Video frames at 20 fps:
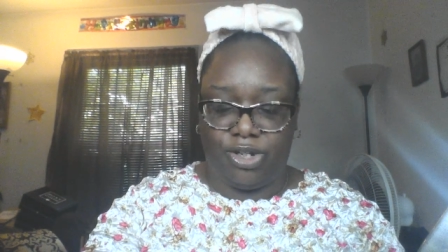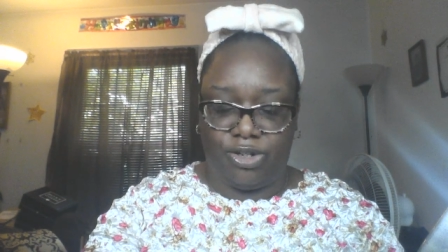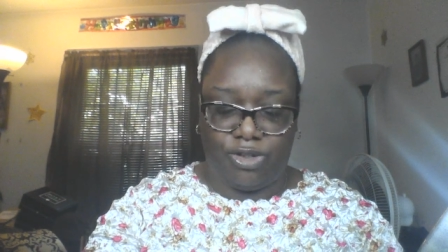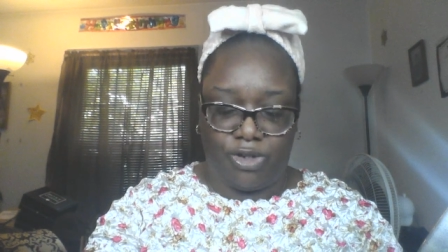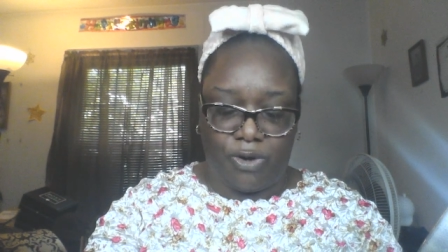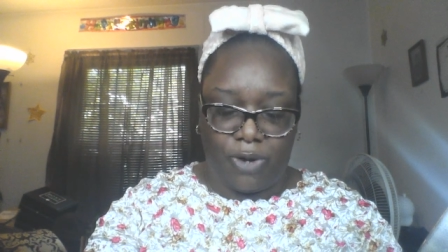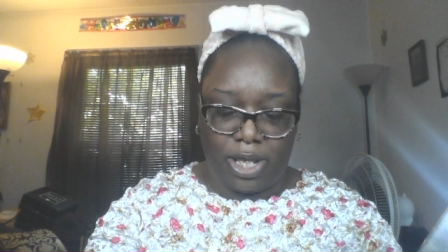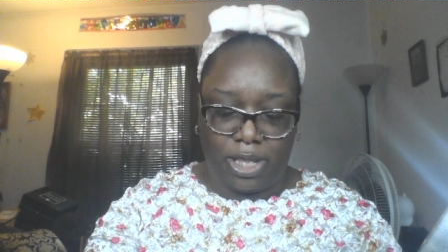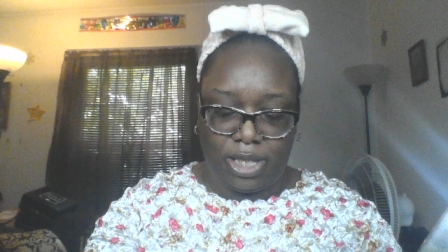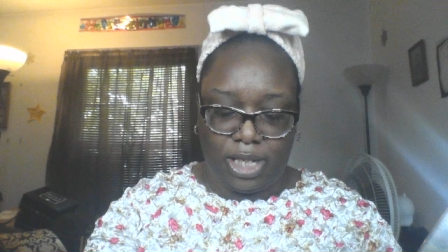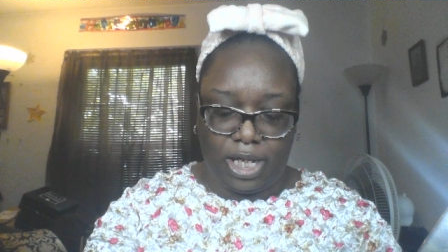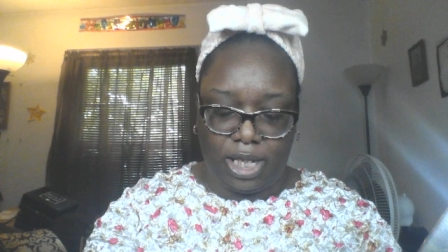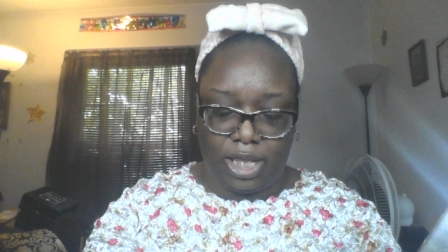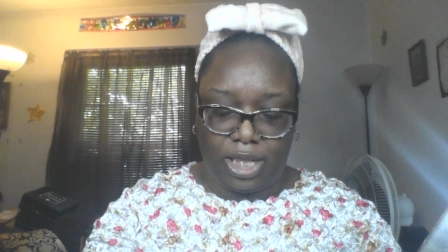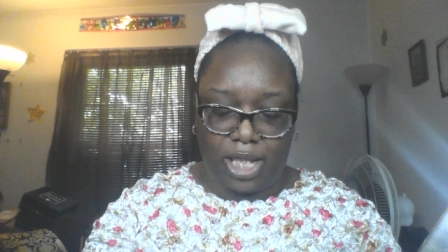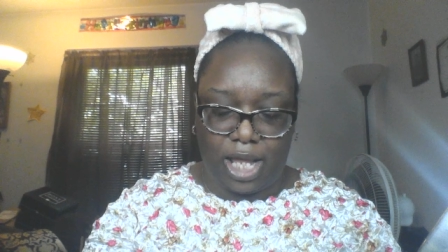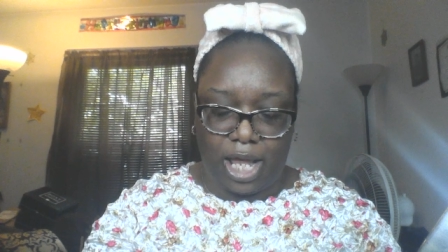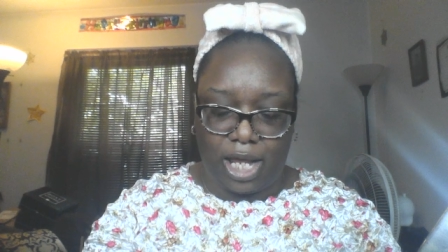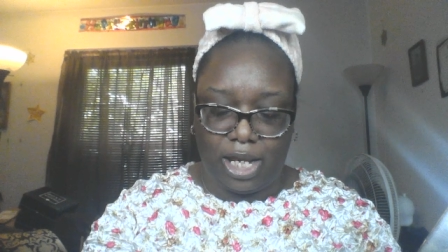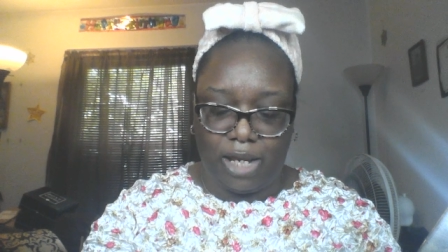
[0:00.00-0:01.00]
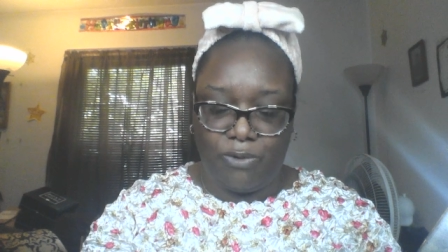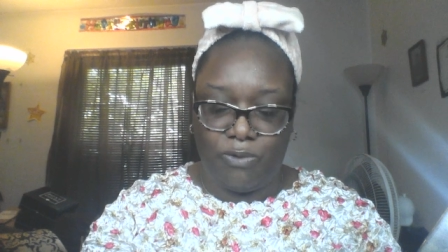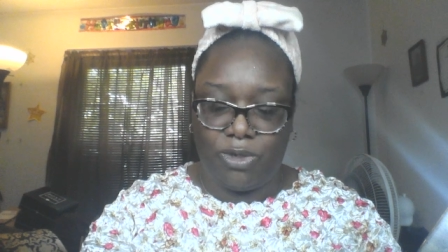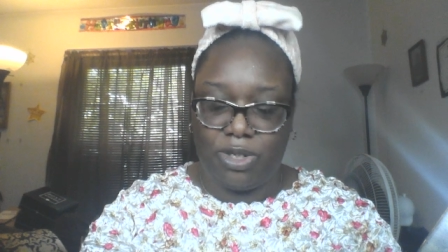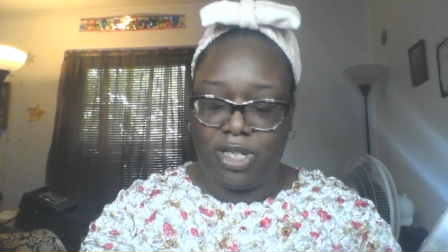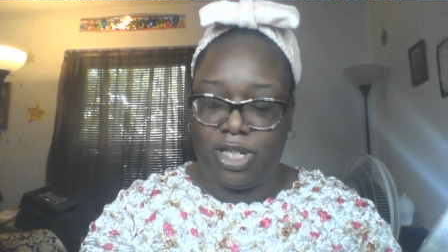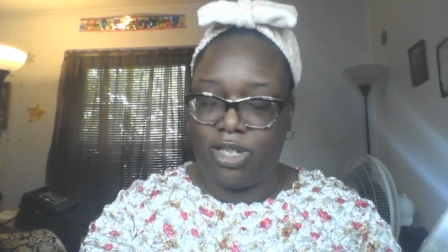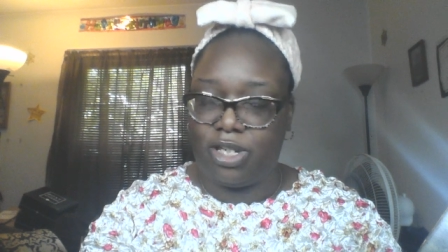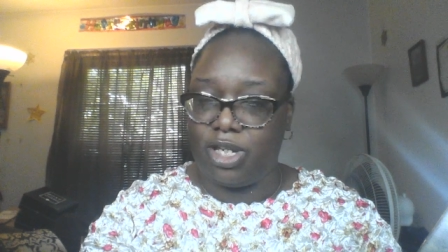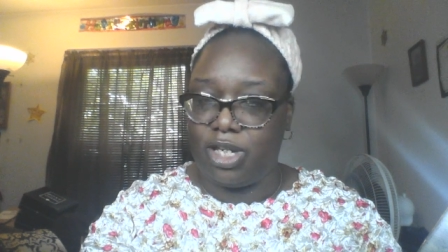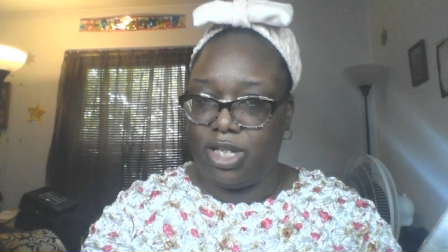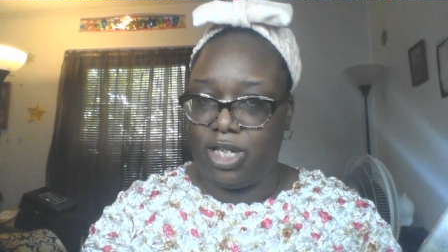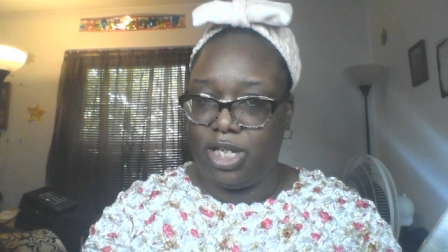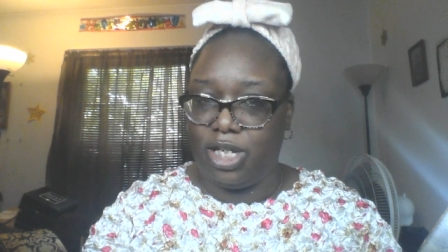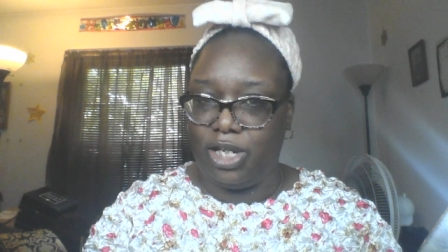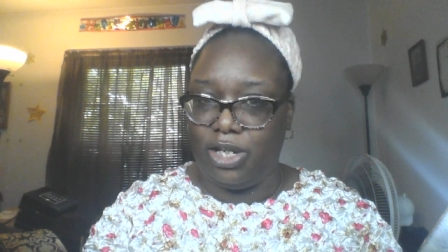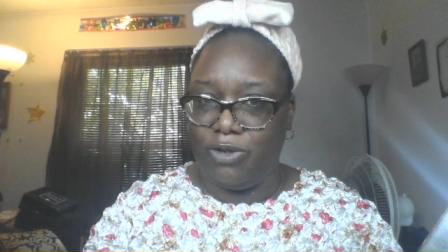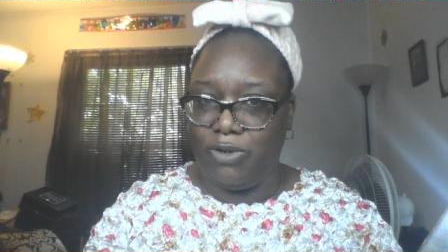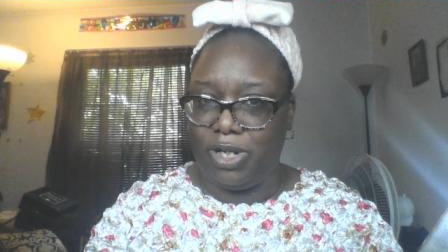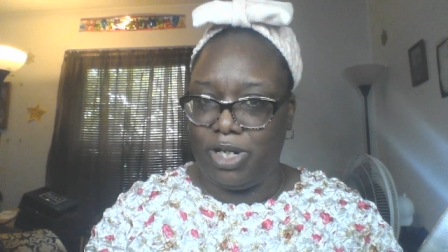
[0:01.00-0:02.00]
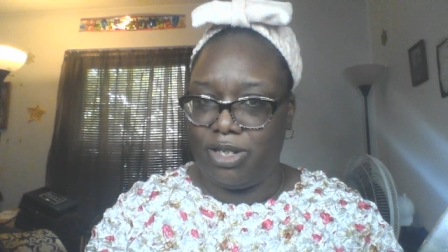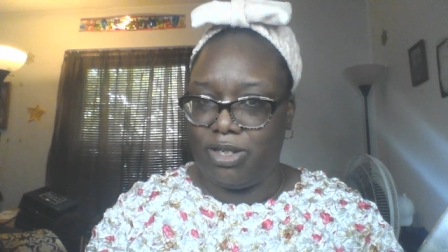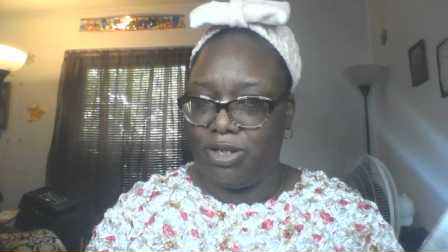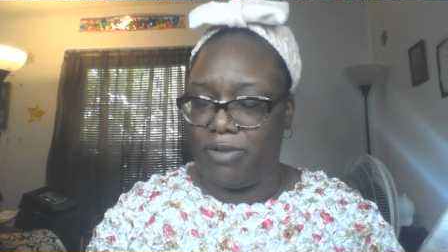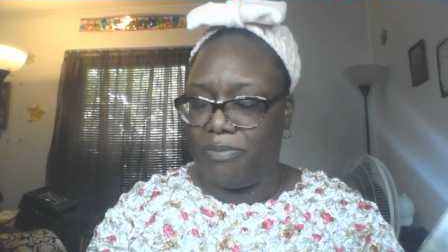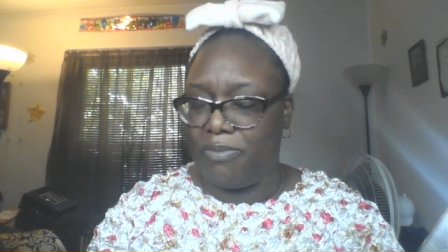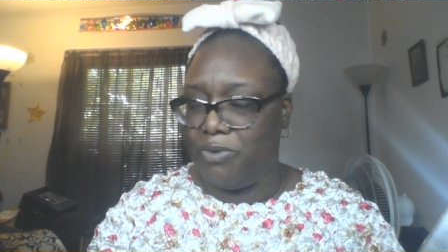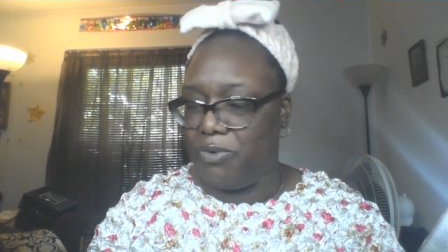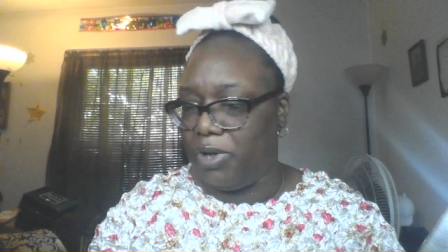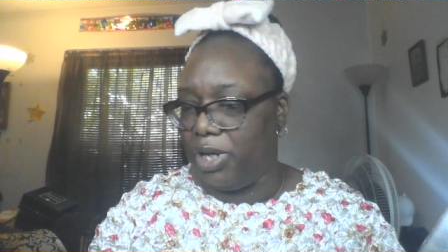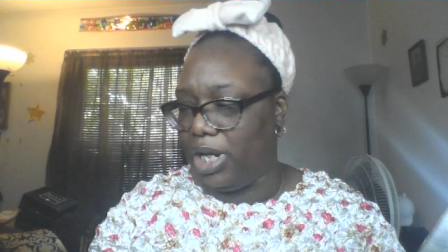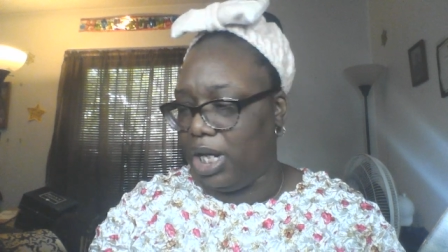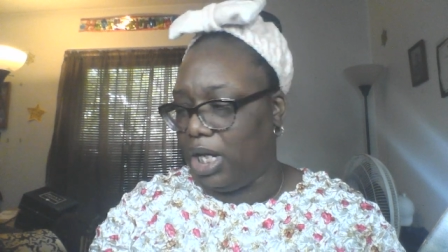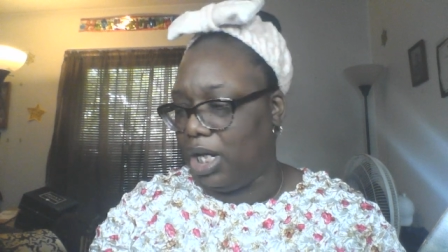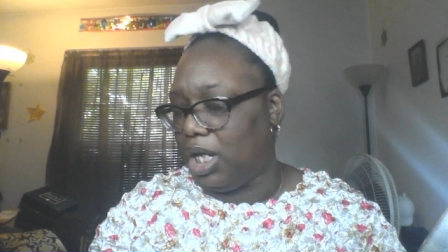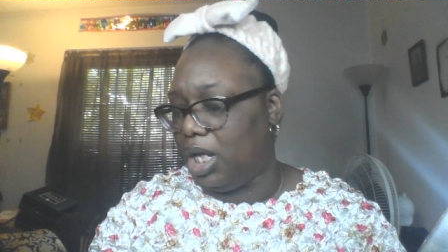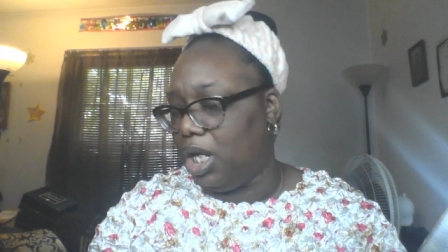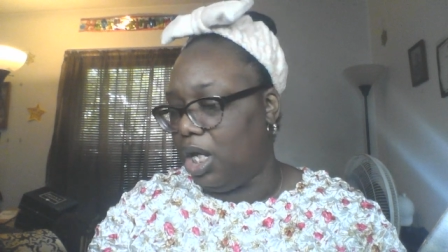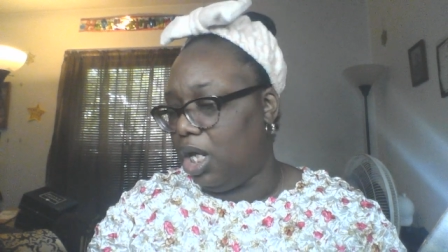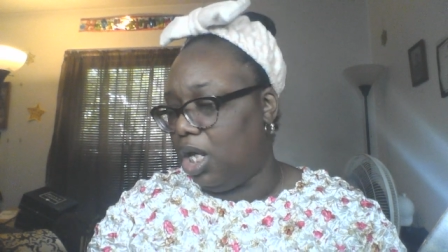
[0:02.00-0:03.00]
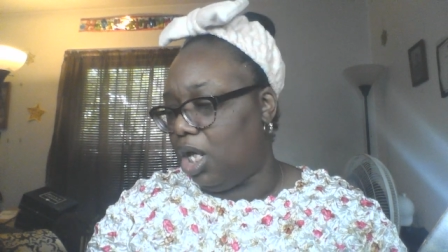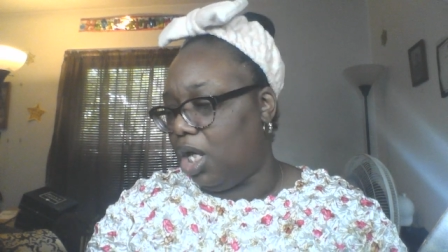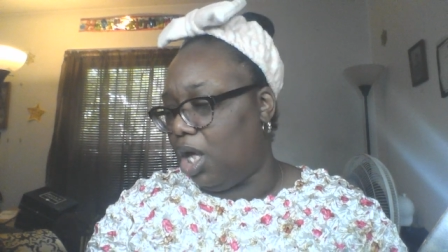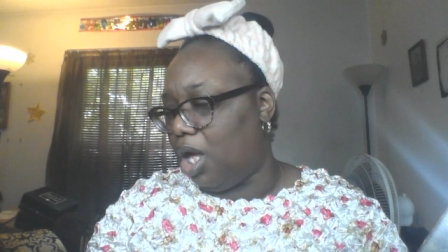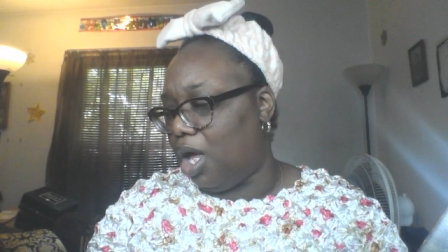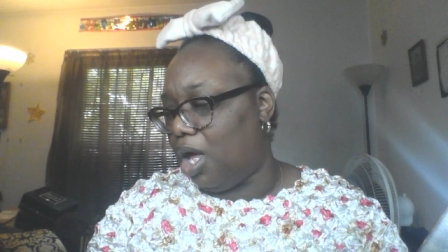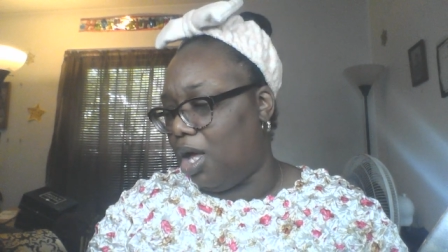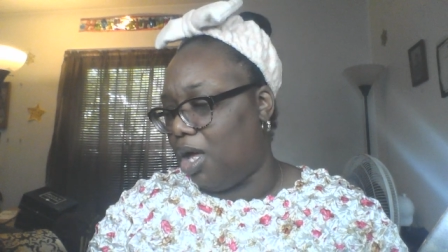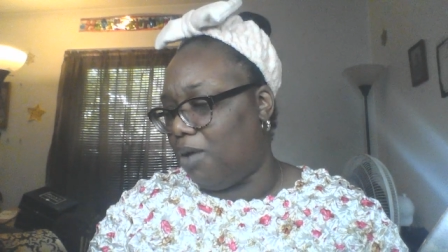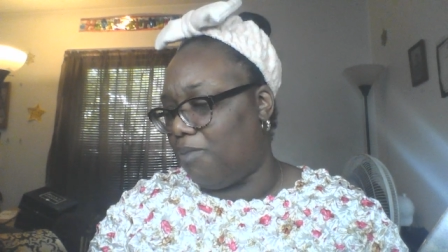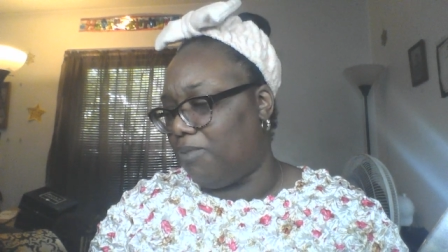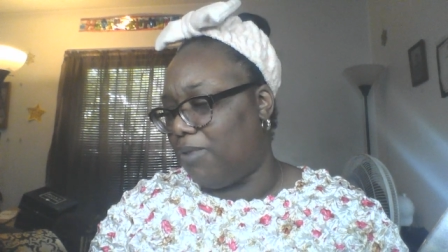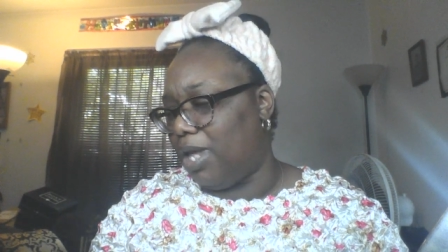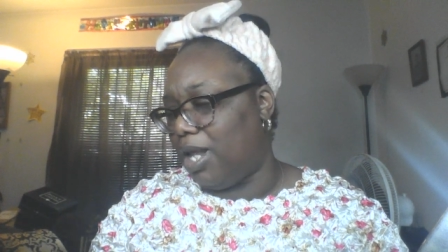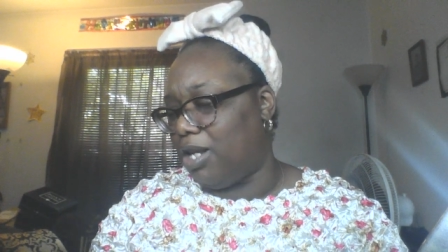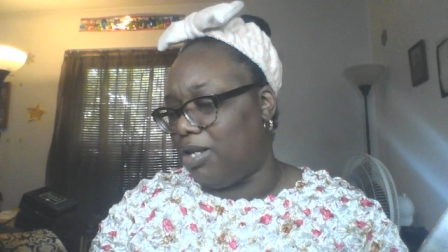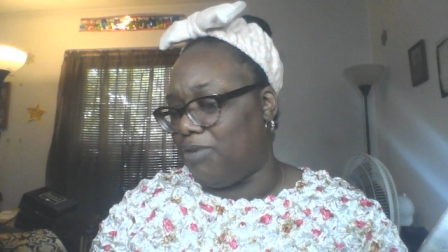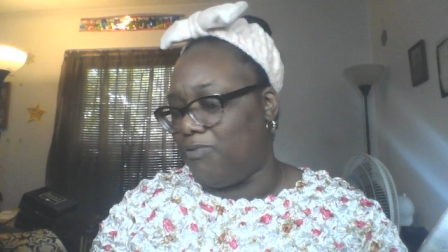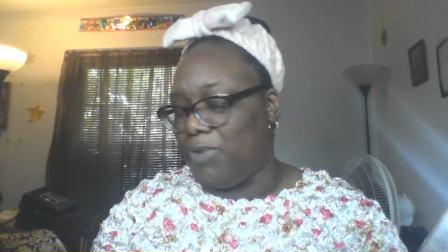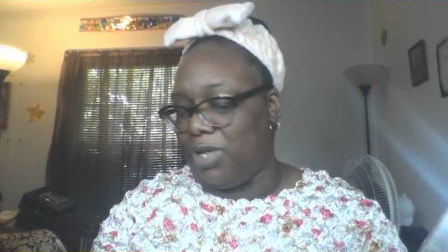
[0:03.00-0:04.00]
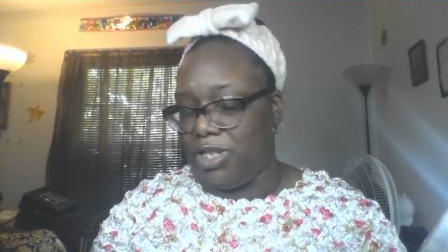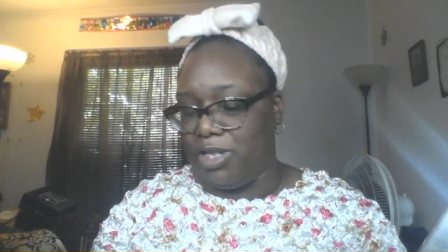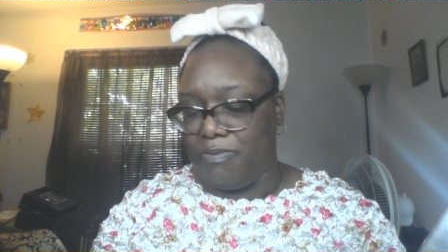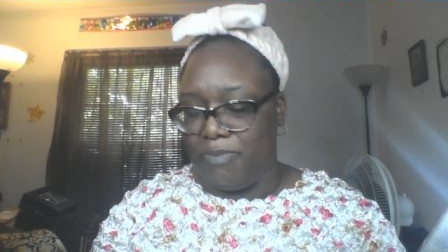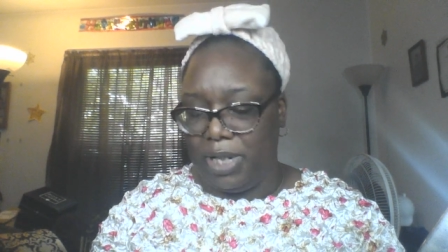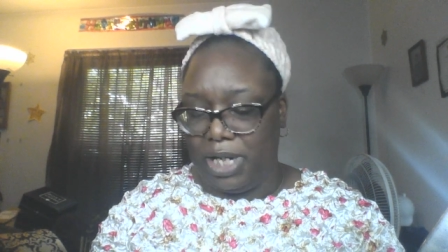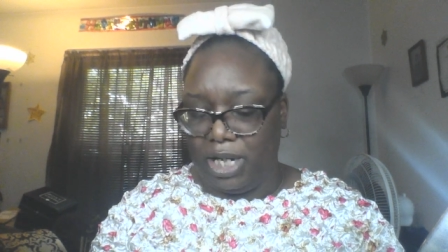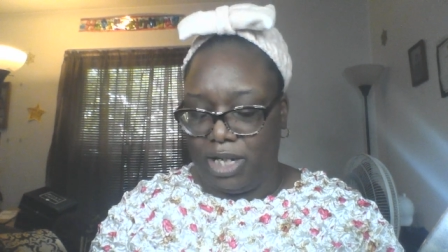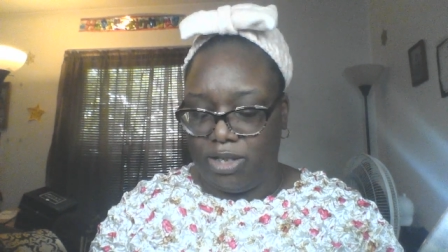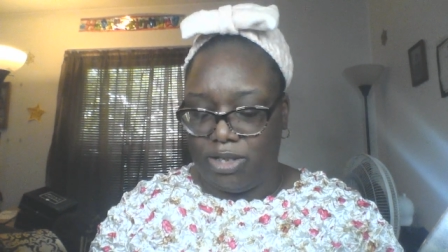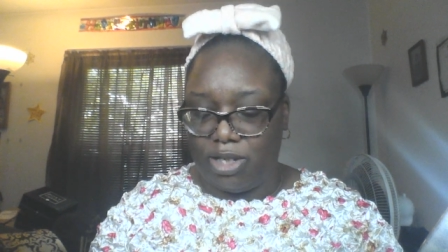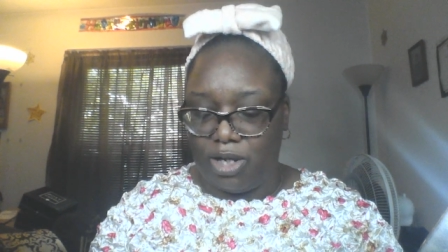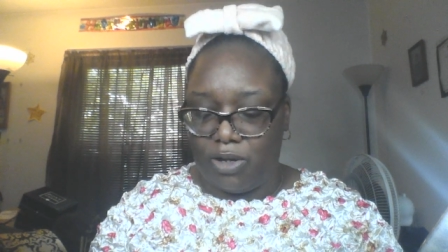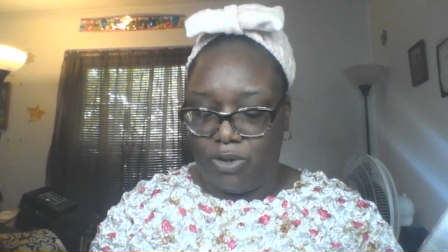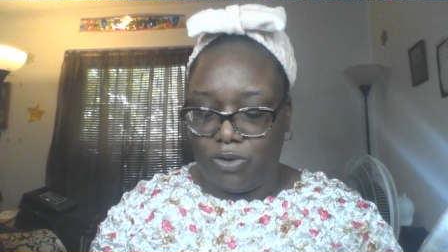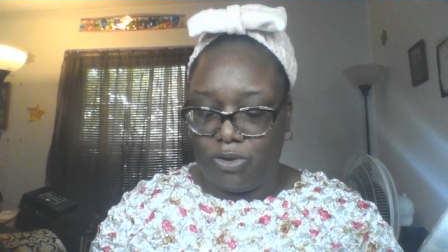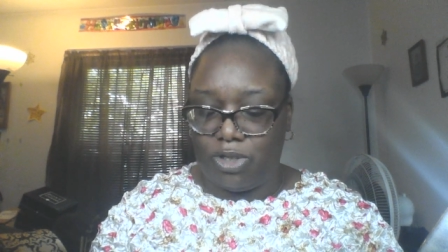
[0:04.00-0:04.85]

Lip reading: So I think that it was discontinued at some point, that it wasn't being sold.